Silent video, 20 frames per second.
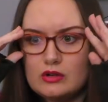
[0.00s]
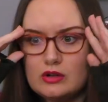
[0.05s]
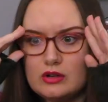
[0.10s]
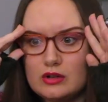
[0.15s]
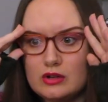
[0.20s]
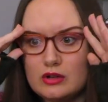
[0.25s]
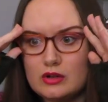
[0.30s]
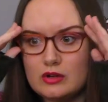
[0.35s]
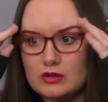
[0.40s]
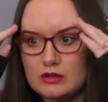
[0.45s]
no,
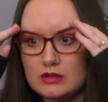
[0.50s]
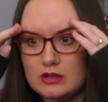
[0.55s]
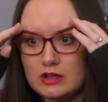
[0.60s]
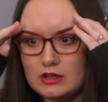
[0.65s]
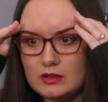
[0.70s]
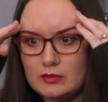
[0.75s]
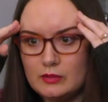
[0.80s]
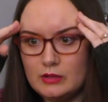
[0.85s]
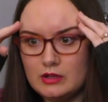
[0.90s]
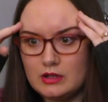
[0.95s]
no, no.
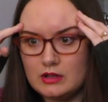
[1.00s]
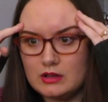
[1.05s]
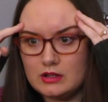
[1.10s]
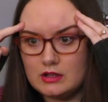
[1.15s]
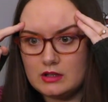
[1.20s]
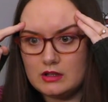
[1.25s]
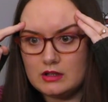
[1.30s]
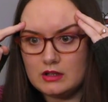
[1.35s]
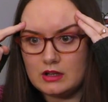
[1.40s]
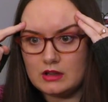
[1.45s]
Nothing, nothing,
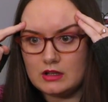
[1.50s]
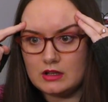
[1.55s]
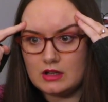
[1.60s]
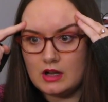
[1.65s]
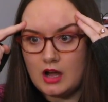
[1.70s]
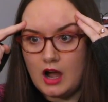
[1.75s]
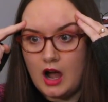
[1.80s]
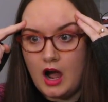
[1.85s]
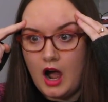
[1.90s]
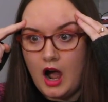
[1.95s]
nothing.
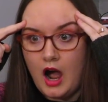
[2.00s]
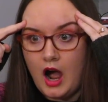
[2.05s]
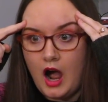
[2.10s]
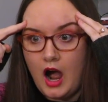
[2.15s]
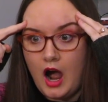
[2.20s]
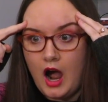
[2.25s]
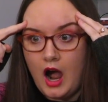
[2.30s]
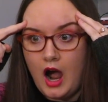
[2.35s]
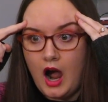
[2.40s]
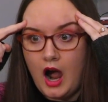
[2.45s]

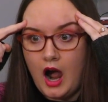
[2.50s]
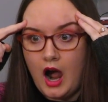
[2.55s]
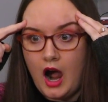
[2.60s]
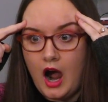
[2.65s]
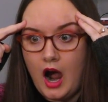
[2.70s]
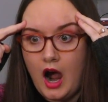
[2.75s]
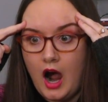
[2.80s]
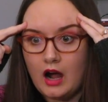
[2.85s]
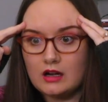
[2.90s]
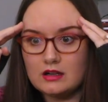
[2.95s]

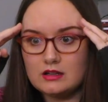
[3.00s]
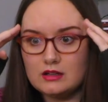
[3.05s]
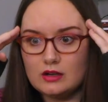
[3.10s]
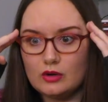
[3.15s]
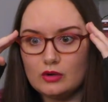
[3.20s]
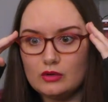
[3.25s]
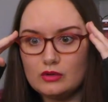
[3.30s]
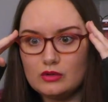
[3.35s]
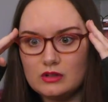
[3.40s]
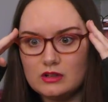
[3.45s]

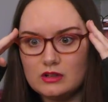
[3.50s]
No.